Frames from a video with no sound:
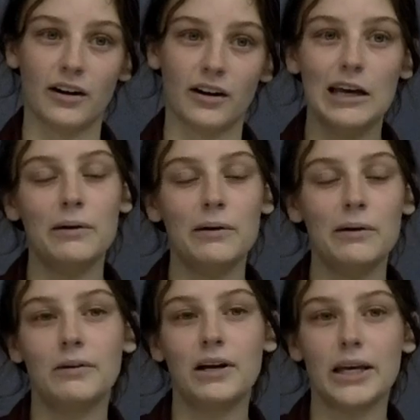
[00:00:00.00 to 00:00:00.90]
and why we
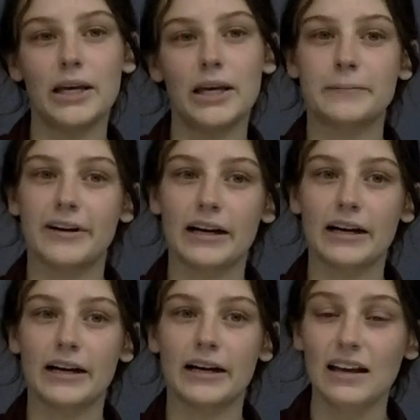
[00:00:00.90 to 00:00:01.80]
want to keep them around
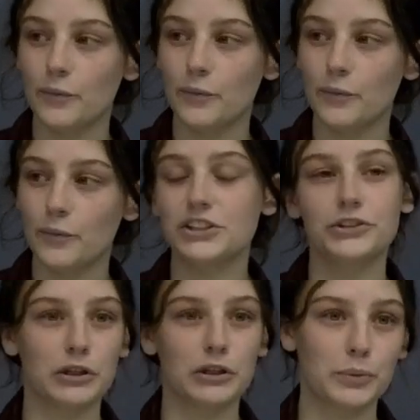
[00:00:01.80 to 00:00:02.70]
and why zoos
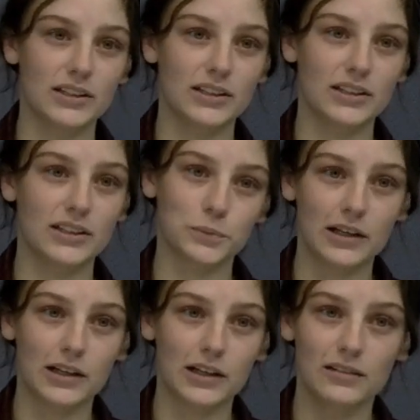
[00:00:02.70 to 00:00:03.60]
are important as well.